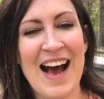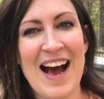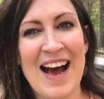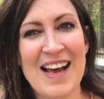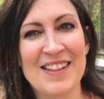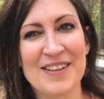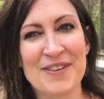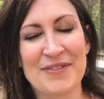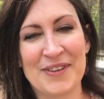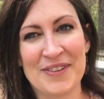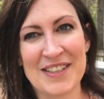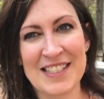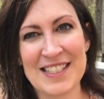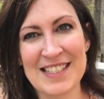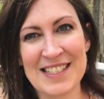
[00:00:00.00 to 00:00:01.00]
I look
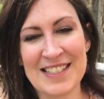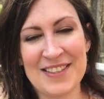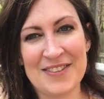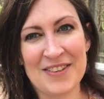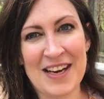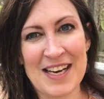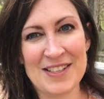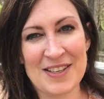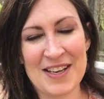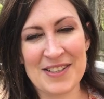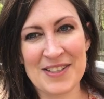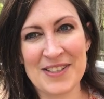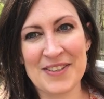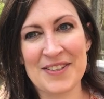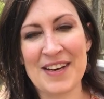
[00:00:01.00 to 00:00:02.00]
forward to seeing you guys all
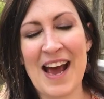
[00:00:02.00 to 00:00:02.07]
soon.